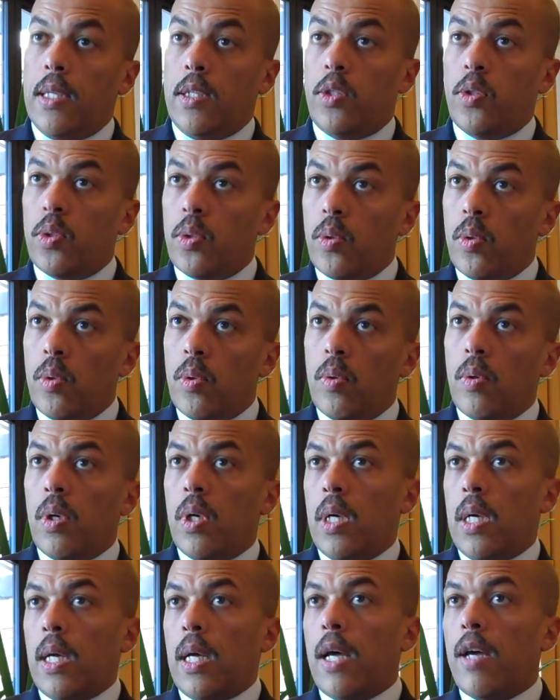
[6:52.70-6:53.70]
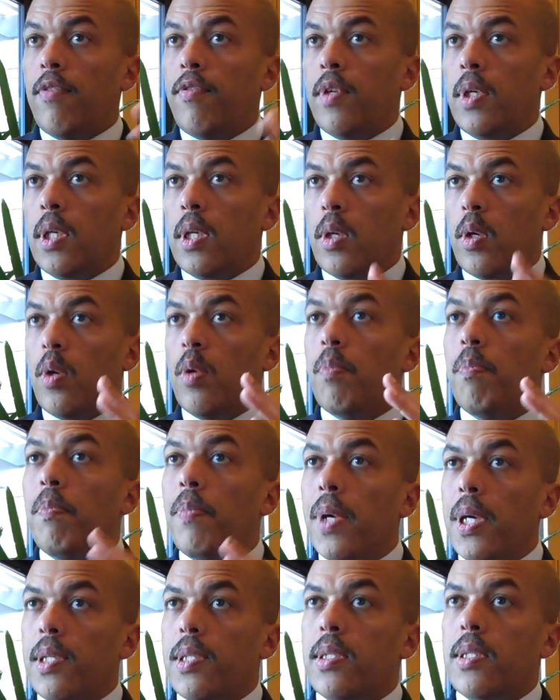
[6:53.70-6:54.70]
so having the
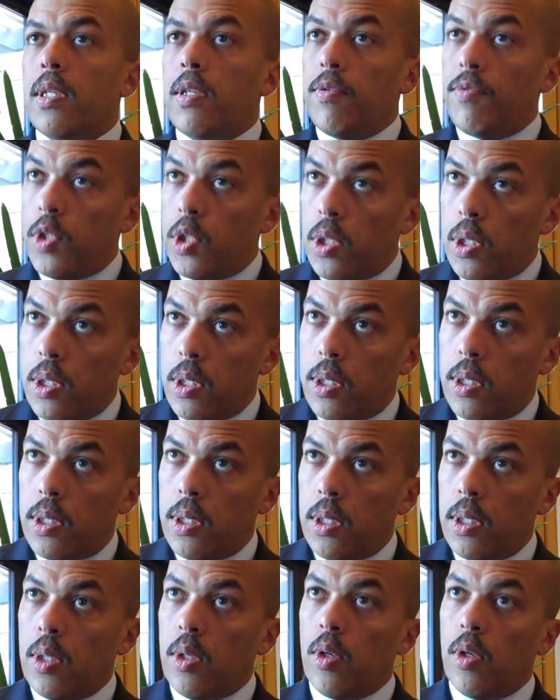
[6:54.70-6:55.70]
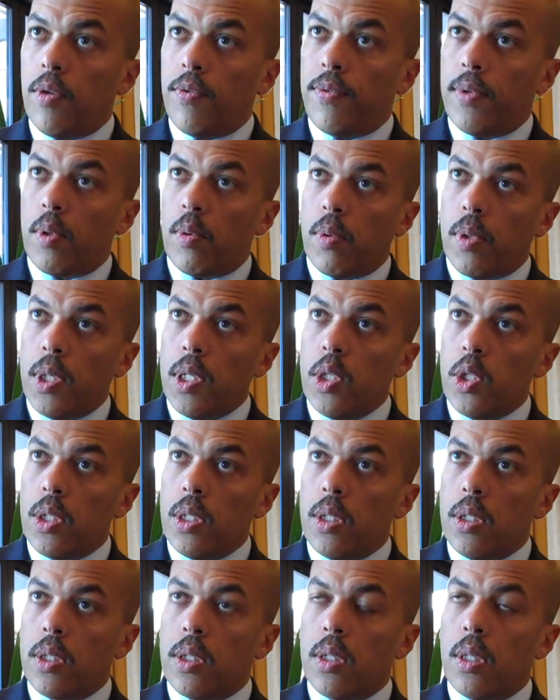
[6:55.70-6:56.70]
best efficiency of our
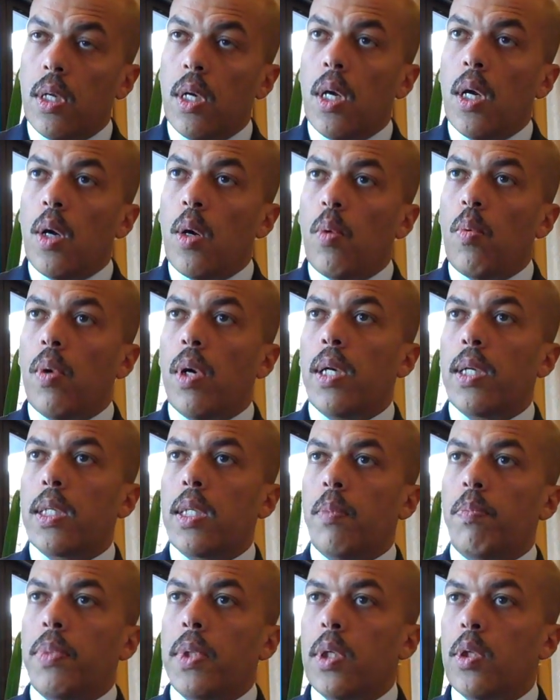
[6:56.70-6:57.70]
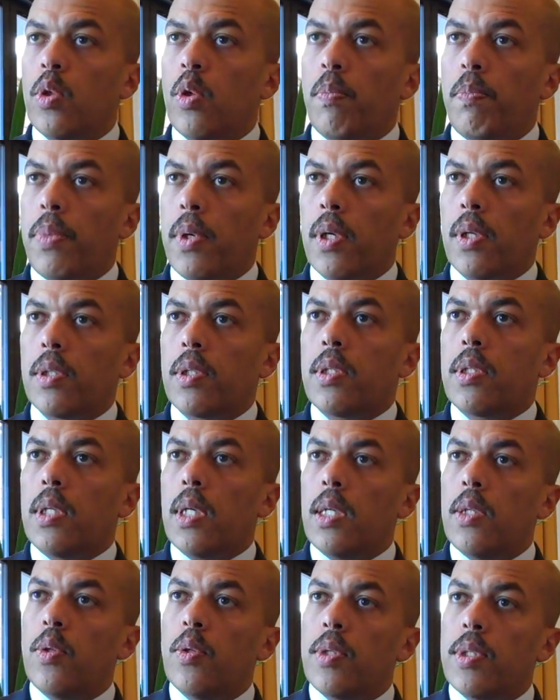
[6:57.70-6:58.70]
engines, while keeping the parts
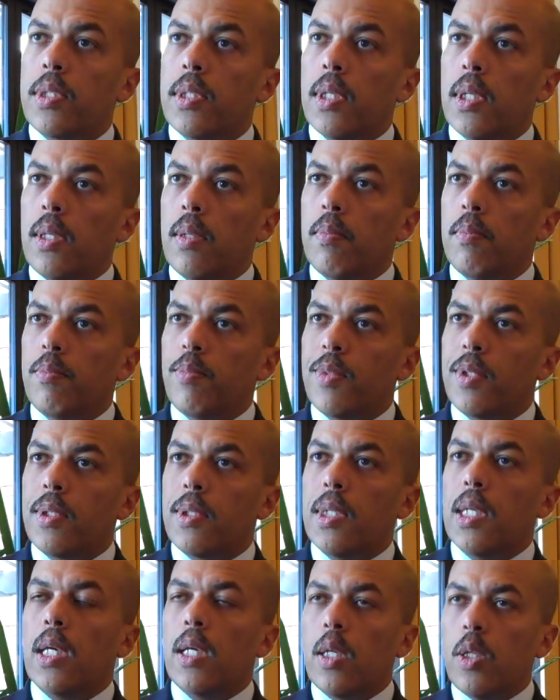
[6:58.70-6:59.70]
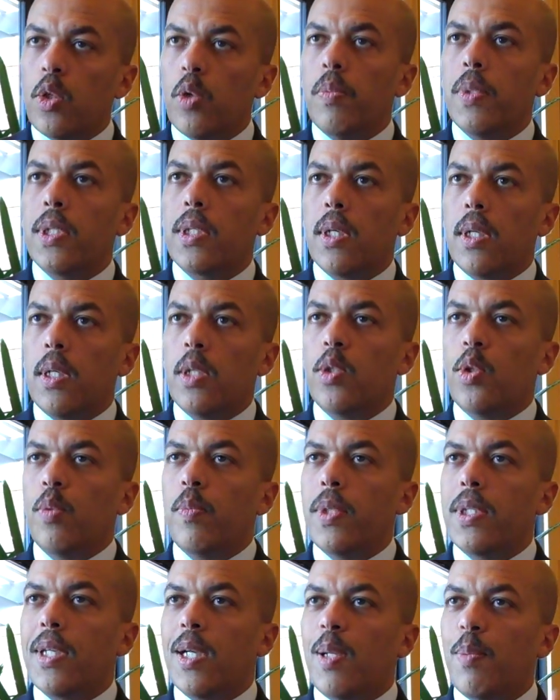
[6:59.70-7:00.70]
at the same, the
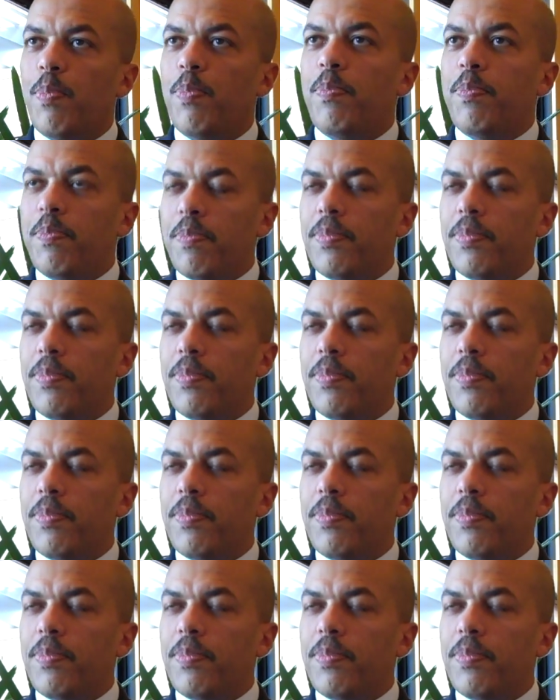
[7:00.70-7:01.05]
metal